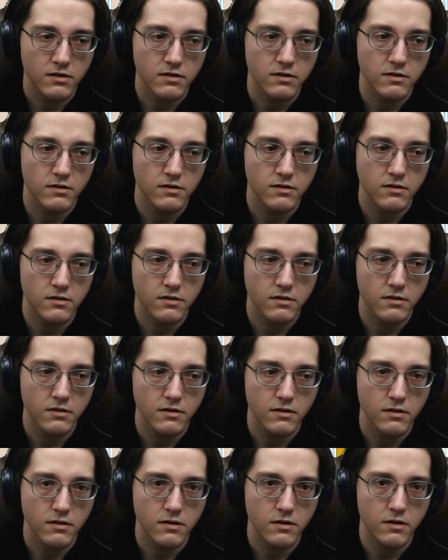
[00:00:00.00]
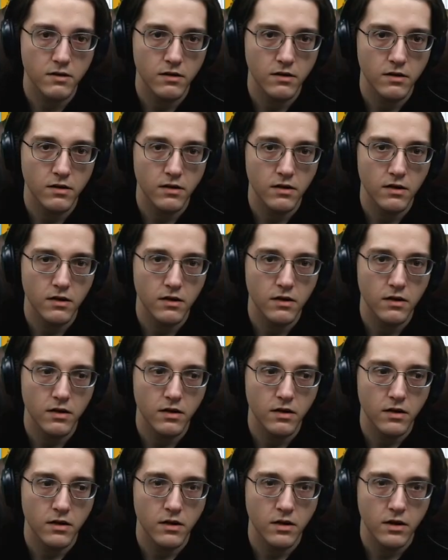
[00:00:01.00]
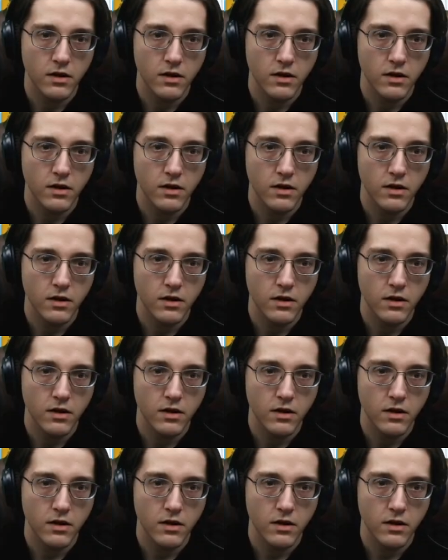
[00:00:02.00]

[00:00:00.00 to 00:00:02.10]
[no speech]